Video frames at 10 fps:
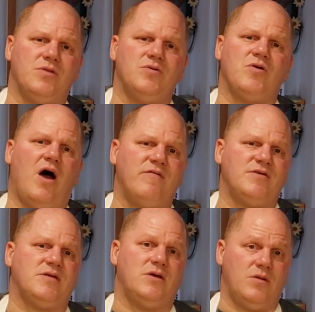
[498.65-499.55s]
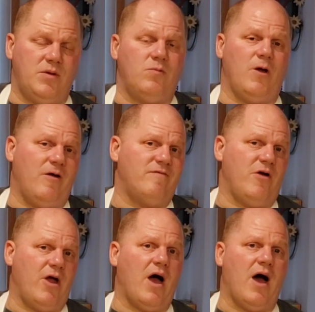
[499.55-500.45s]
Those are obviously going to be very,
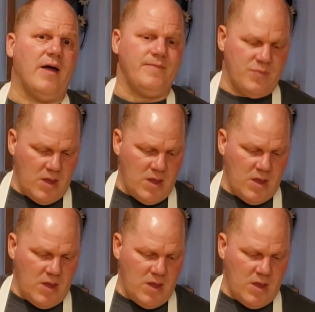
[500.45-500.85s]
very hot.